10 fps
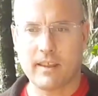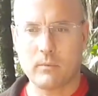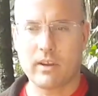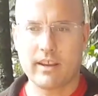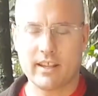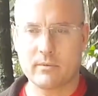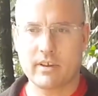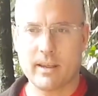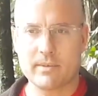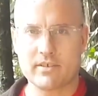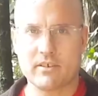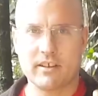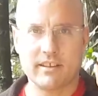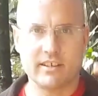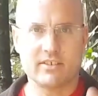where you can get them on Amazon
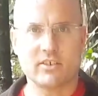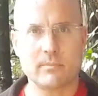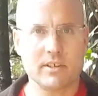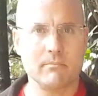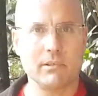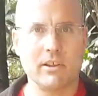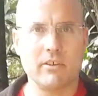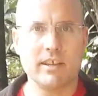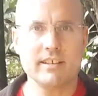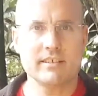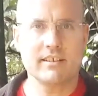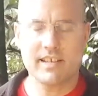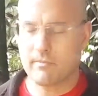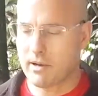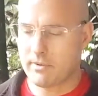in the description below this, because
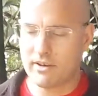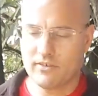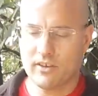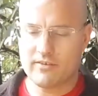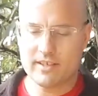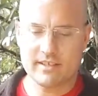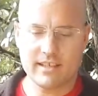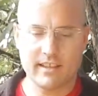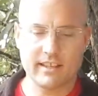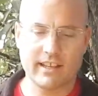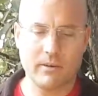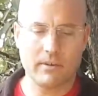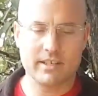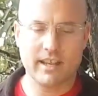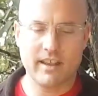that might be useful if this is something that you
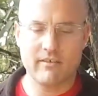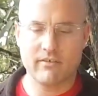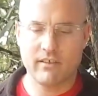want to have